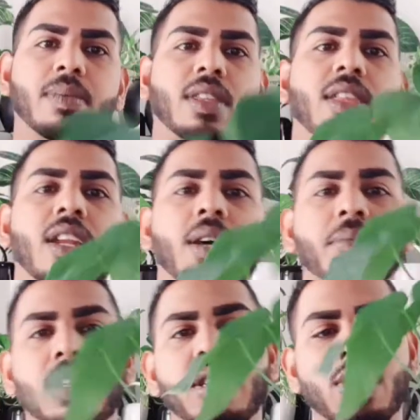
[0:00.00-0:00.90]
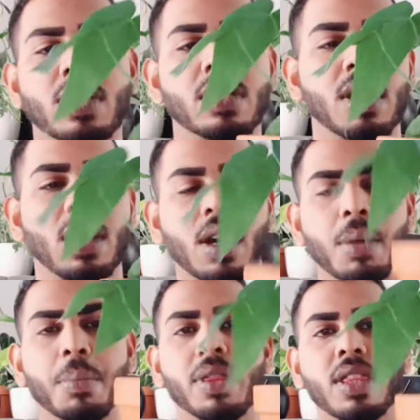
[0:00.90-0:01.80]
that I'm gonna just
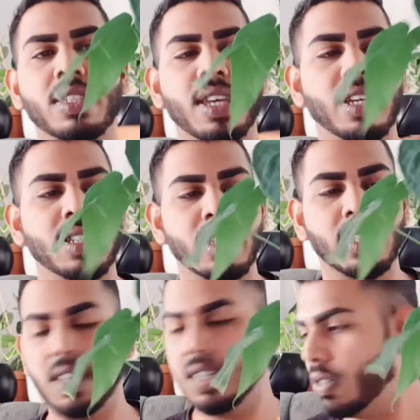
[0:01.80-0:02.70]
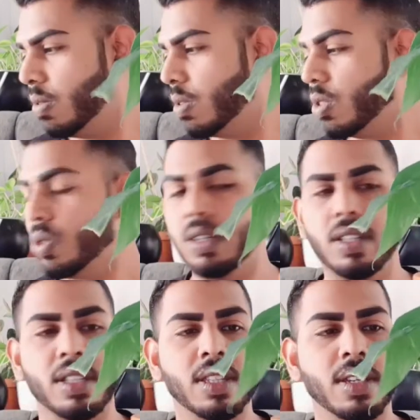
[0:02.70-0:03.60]
put the sand in here, or the soil
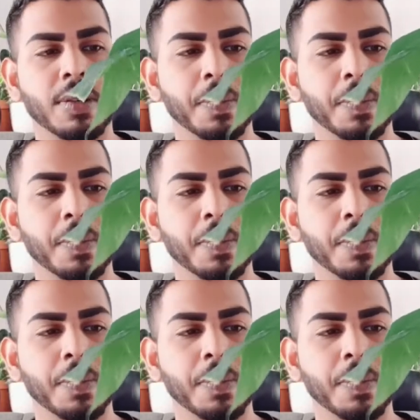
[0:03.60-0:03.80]
in here,